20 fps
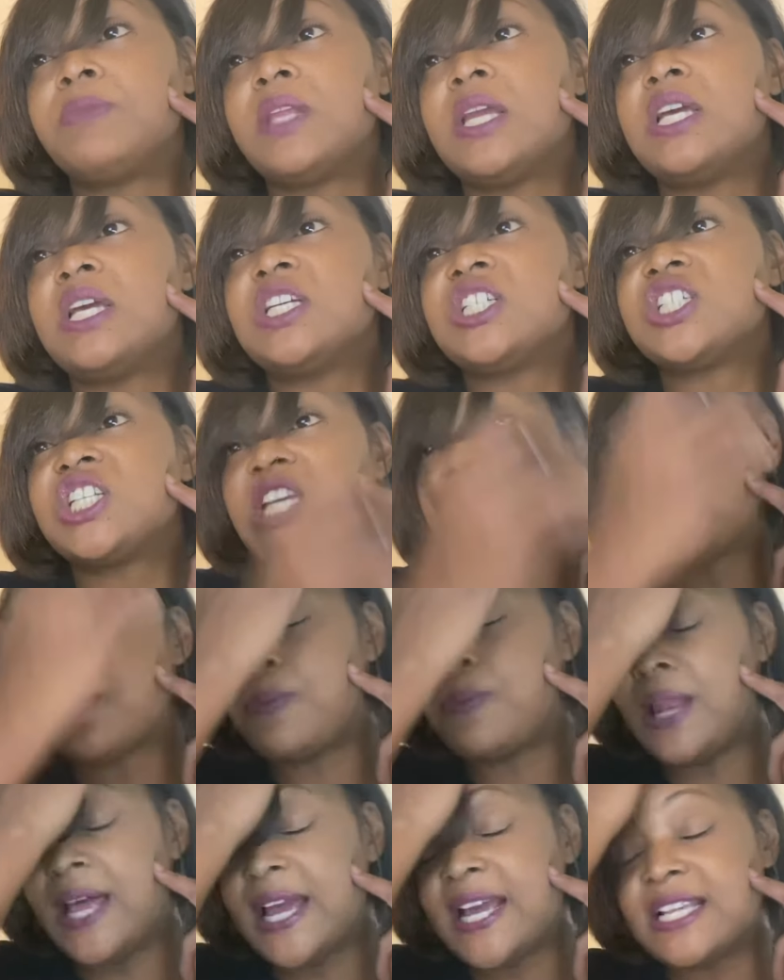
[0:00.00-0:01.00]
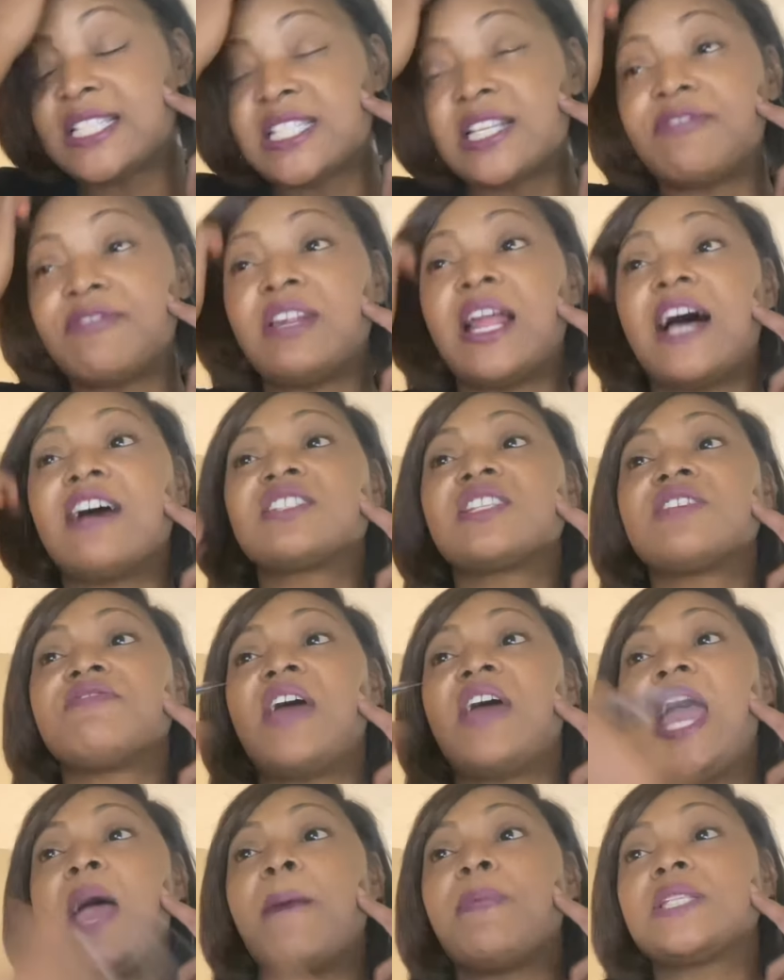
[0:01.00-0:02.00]
She complains of loss of
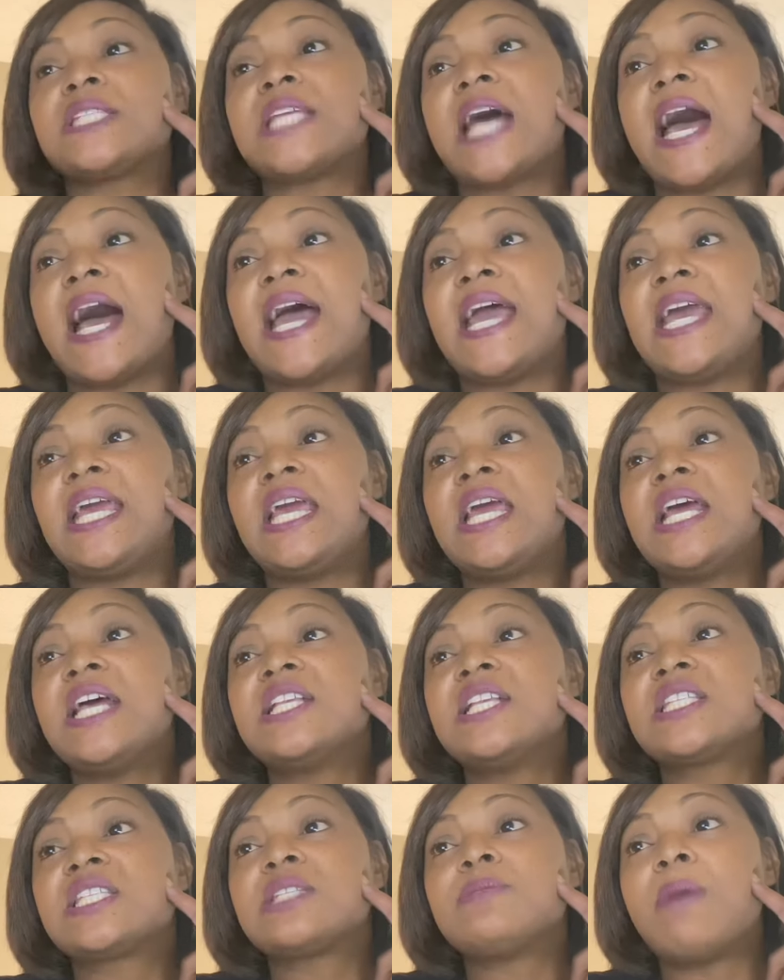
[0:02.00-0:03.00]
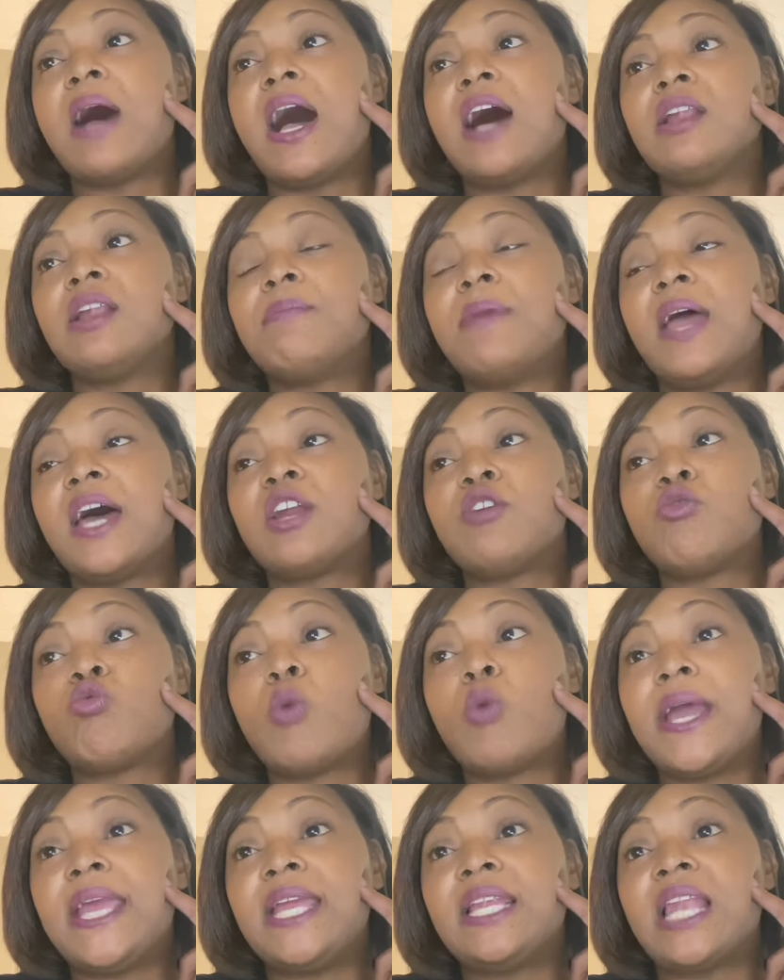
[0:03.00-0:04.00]
appetite, small amount of
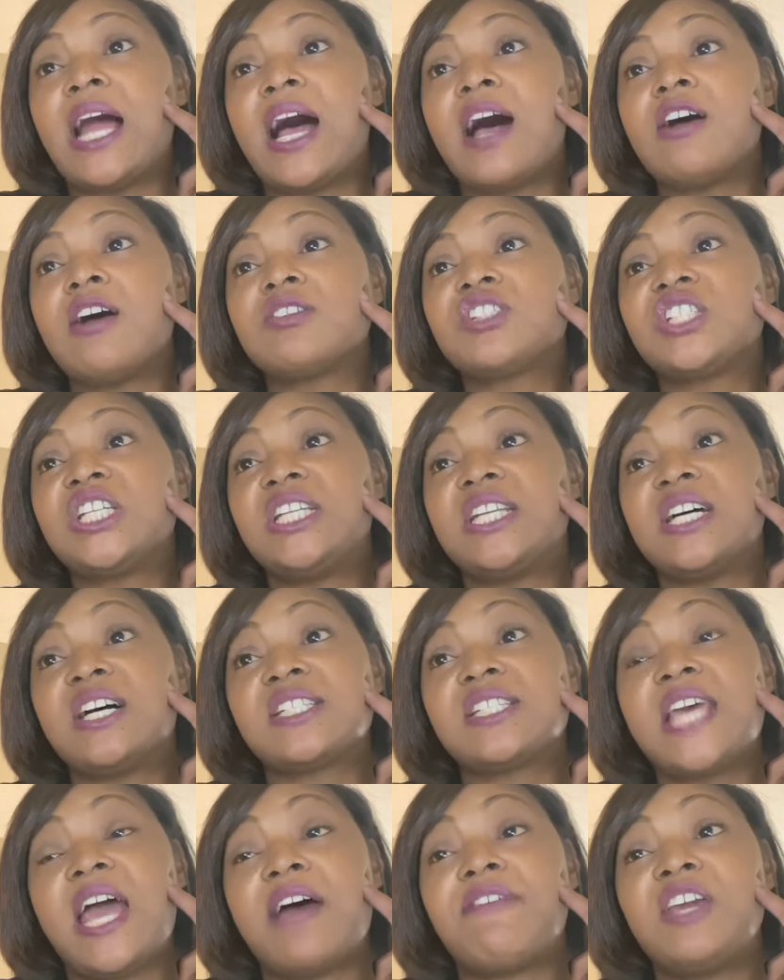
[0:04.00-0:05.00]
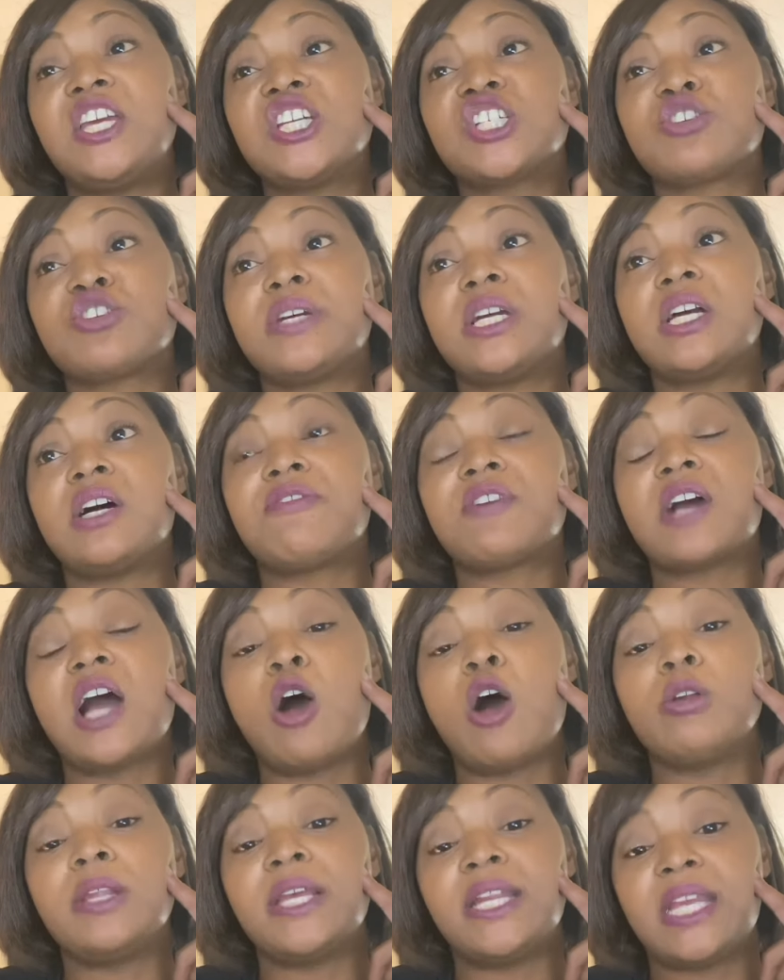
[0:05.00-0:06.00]
weight loss. She does have history of
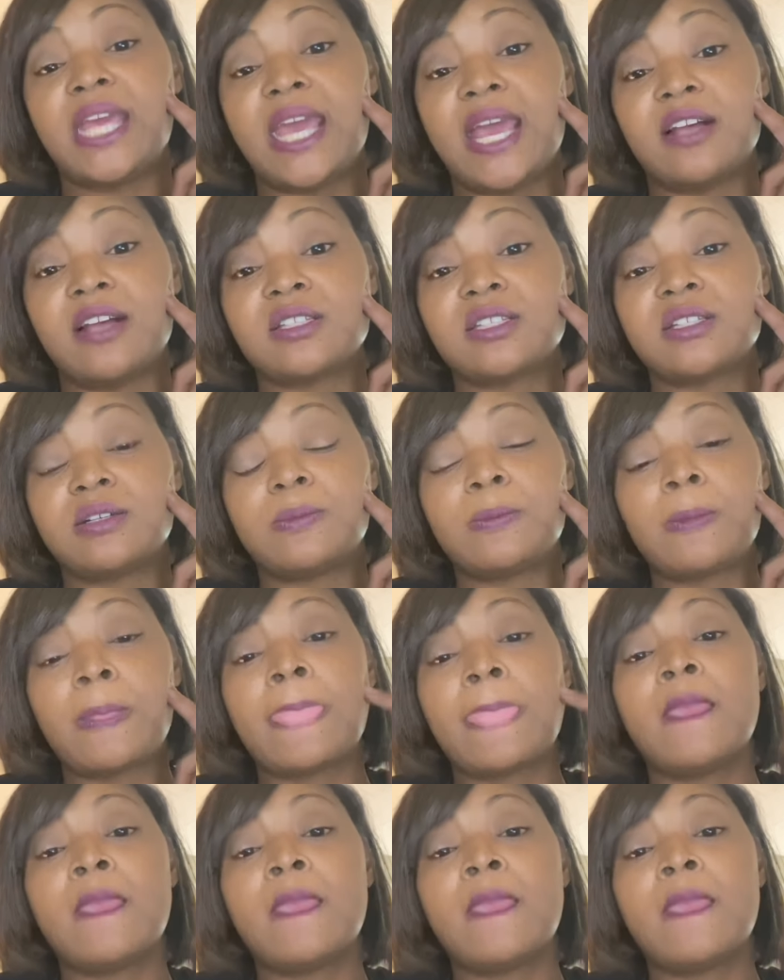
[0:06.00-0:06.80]
colon cancer.